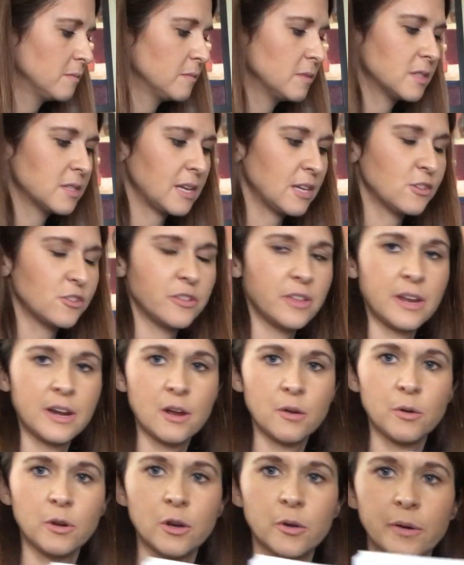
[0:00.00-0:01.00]
Sketch that
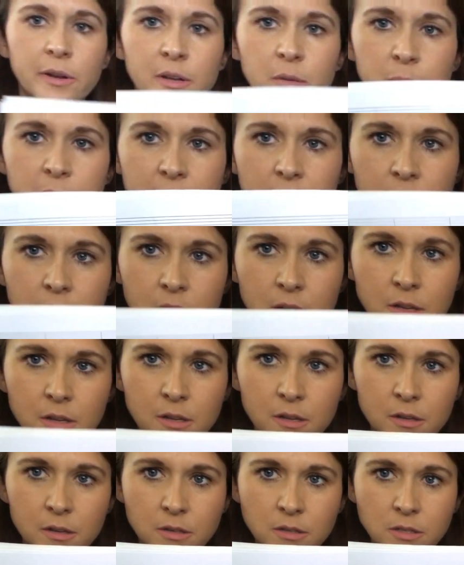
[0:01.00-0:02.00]
out real quick, but
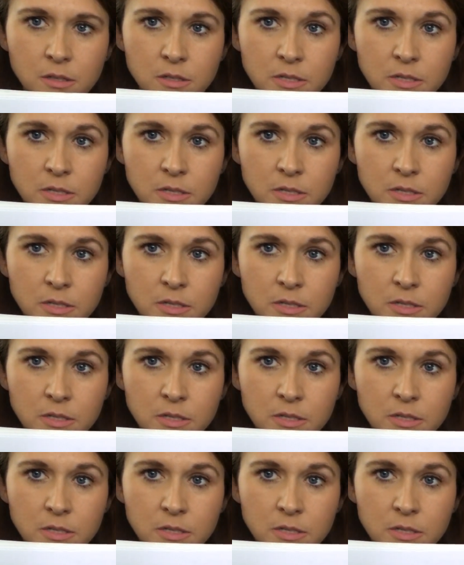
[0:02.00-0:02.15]
you